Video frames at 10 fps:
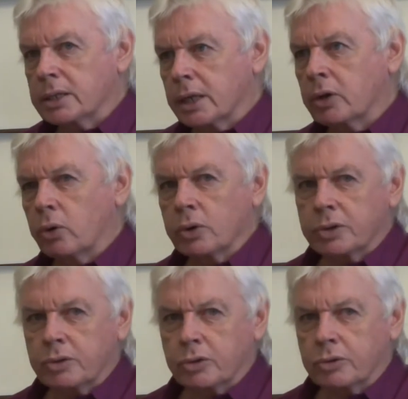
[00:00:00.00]
He
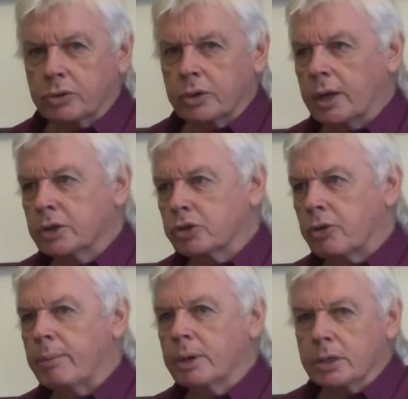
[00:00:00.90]
caused
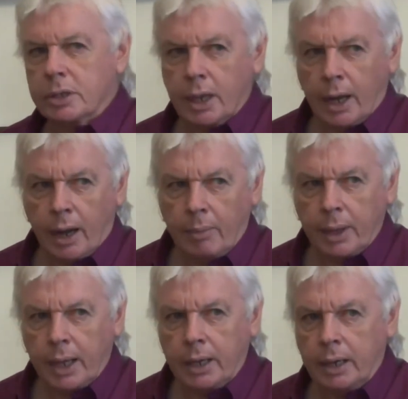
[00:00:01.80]
tremors
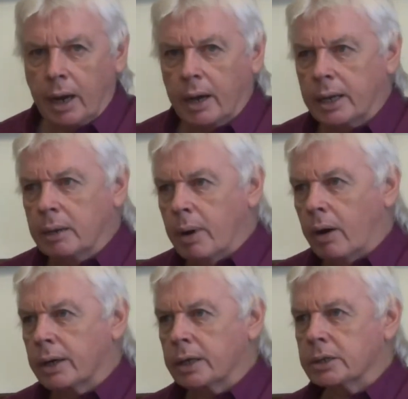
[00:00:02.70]
in
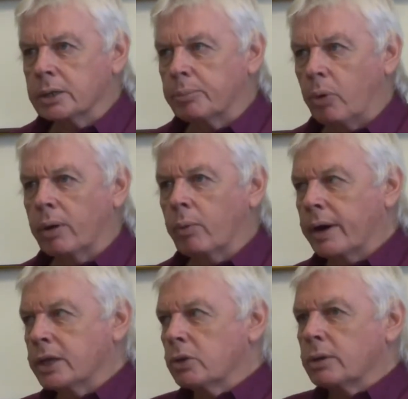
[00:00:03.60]
America, to the point where
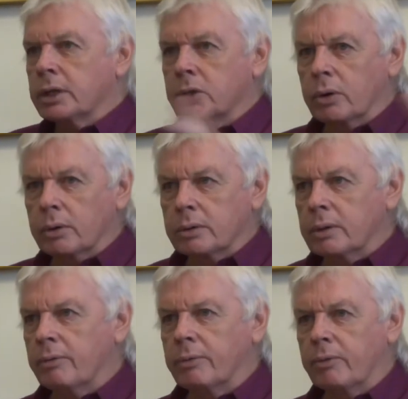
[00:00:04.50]
he took
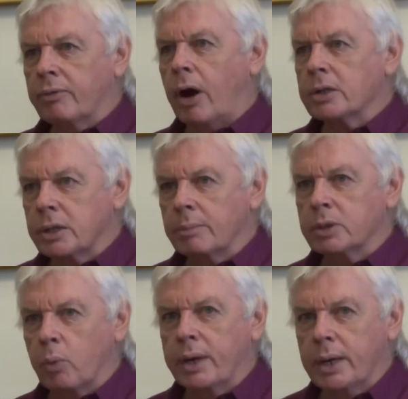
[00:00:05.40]
the vast numbers
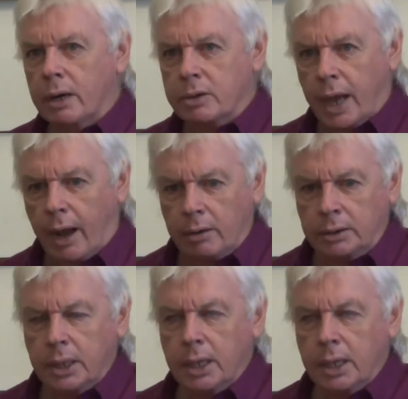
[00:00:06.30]
of windows out.